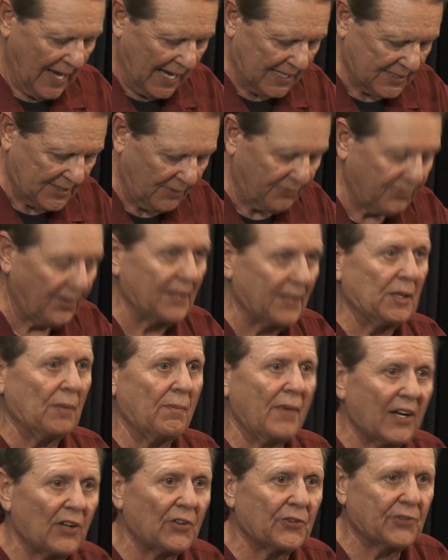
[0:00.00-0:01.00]
as the
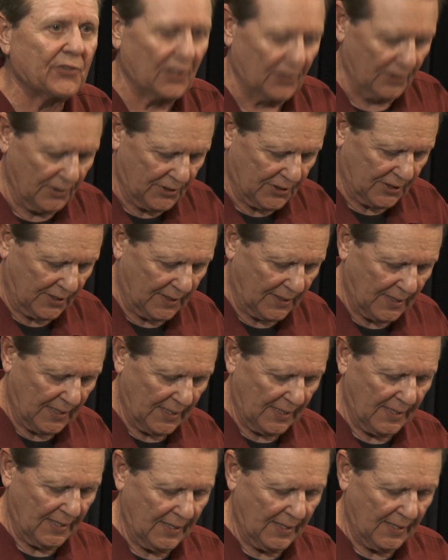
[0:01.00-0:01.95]
fundamental solution,